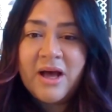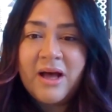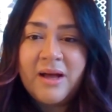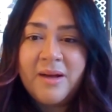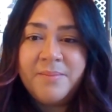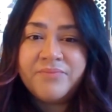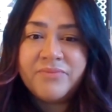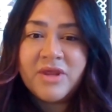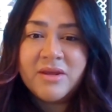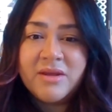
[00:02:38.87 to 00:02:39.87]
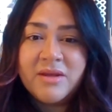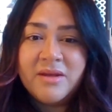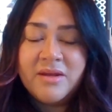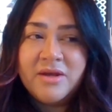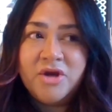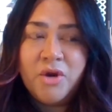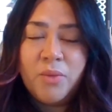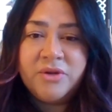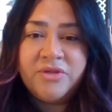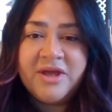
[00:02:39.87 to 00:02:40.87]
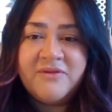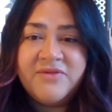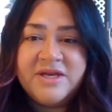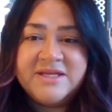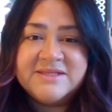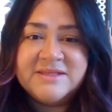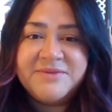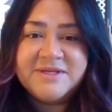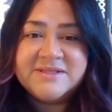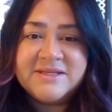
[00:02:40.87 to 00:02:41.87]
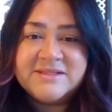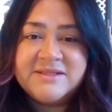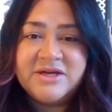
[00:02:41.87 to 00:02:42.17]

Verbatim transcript: Um, you know, when you think of the needs in business,